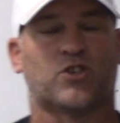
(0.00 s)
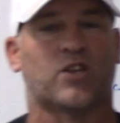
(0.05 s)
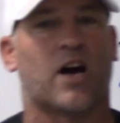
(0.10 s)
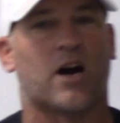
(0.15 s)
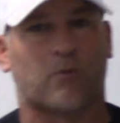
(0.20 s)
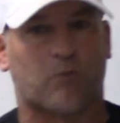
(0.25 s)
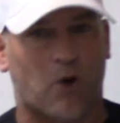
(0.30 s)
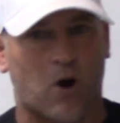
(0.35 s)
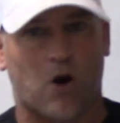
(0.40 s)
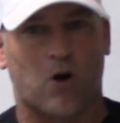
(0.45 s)

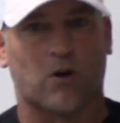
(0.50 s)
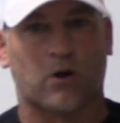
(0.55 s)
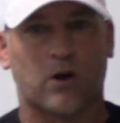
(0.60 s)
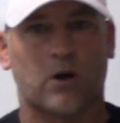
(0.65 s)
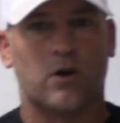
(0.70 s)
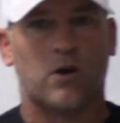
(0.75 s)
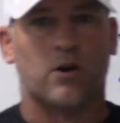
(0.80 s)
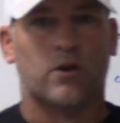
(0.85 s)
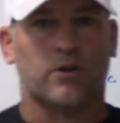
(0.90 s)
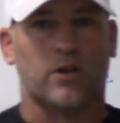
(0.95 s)
not wrong.
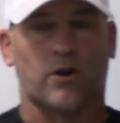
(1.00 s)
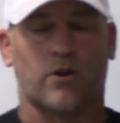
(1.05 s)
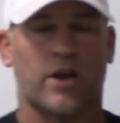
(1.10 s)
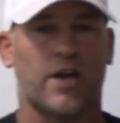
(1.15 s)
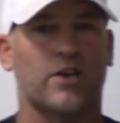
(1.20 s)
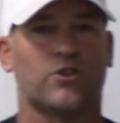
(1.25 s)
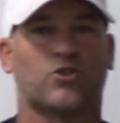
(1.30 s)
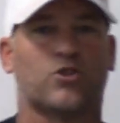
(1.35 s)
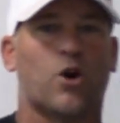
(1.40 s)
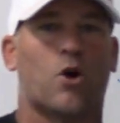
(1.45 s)
There
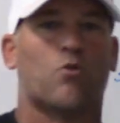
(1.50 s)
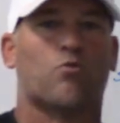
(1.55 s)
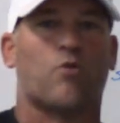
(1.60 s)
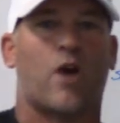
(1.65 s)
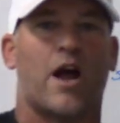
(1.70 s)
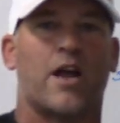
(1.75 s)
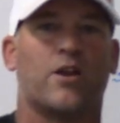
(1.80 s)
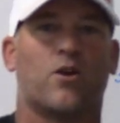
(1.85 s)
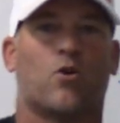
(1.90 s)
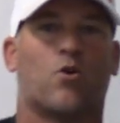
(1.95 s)
is no
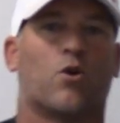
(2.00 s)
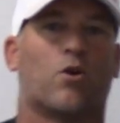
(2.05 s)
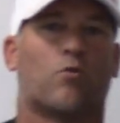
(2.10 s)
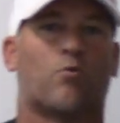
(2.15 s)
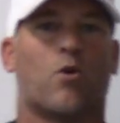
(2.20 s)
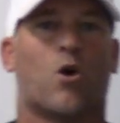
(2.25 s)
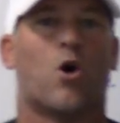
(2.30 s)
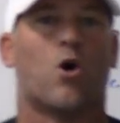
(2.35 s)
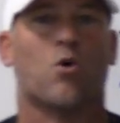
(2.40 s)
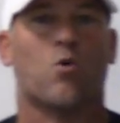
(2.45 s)
right or
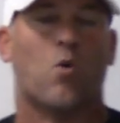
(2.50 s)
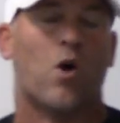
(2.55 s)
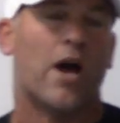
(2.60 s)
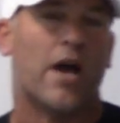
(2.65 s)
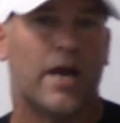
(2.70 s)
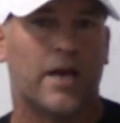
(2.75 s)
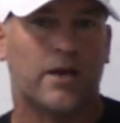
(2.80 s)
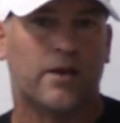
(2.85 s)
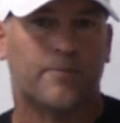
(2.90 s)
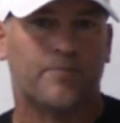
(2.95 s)
wrong
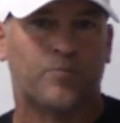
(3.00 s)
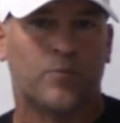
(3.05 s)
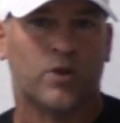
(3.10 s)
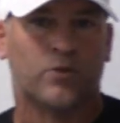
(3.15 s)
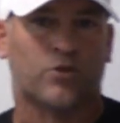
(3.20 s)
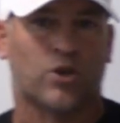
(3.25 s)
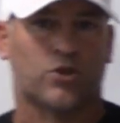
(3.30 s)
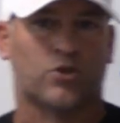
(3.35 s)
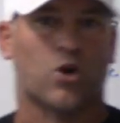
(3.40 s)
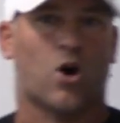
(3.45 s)
way
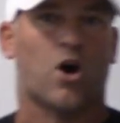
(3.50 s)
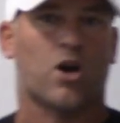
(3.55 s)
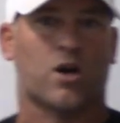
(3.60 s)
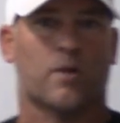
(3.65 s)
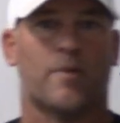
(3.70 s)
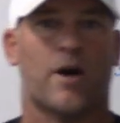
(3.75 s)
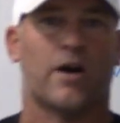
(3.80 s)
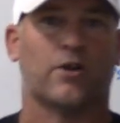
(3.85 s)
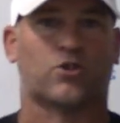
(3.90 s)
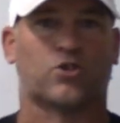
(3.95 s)
to talk
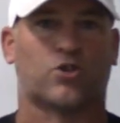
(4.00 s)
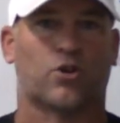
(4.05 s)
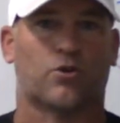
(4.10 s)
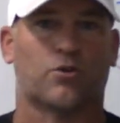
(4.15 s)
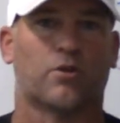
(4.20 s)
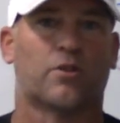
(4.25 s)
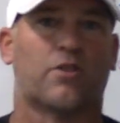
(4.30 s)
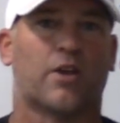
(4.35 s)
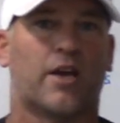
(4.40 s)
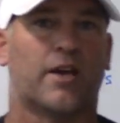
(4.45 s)
about
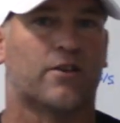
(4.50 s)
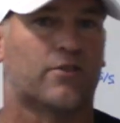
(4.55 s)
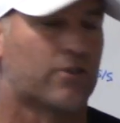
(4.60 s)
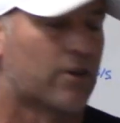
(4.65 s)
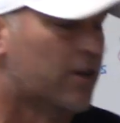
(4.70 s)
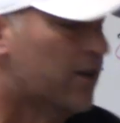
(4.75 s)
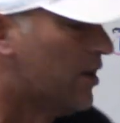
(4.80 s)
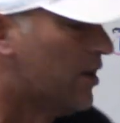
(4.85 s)
certain things.